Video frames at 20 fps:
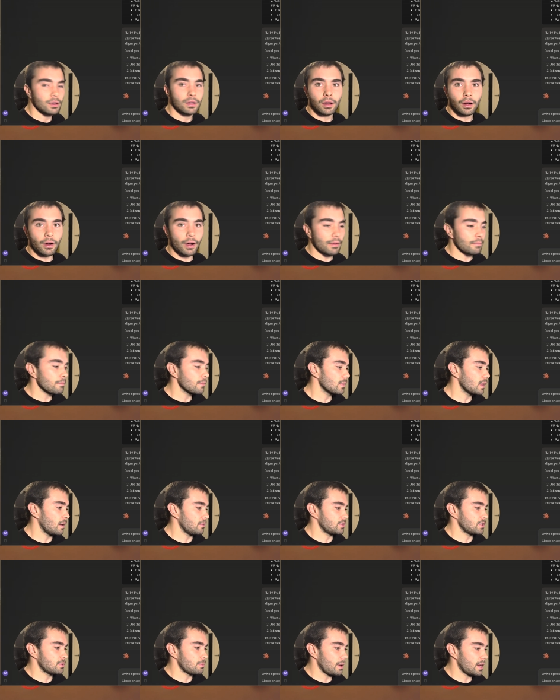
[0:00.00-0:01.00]
All right, I've
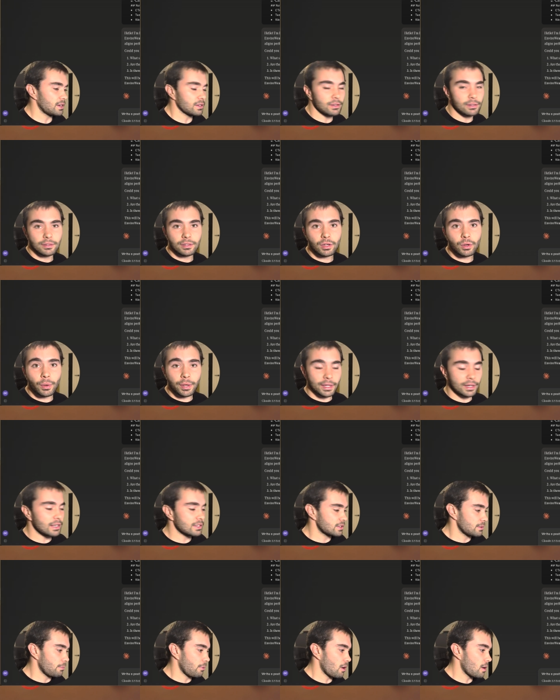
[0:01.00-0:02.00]
just made a quick and
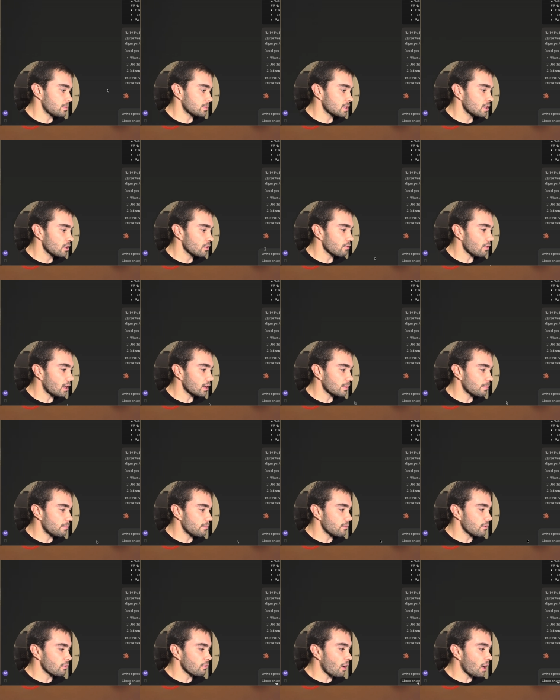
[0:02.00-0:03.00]
easy prompt. Write
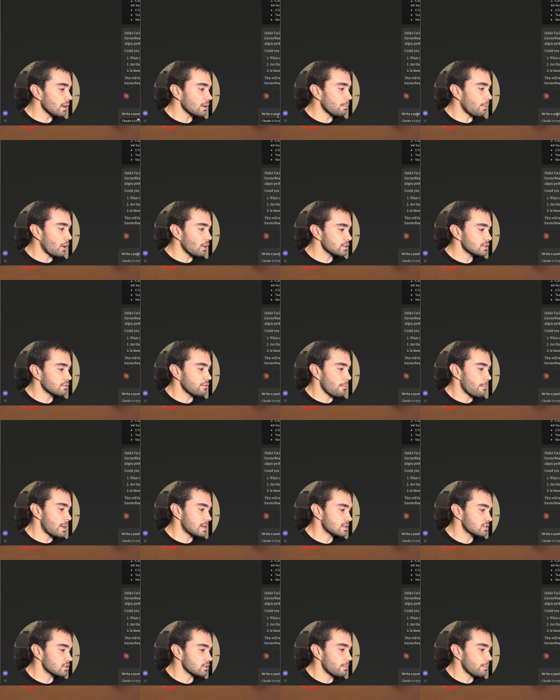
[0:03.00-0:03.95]
a post for messenger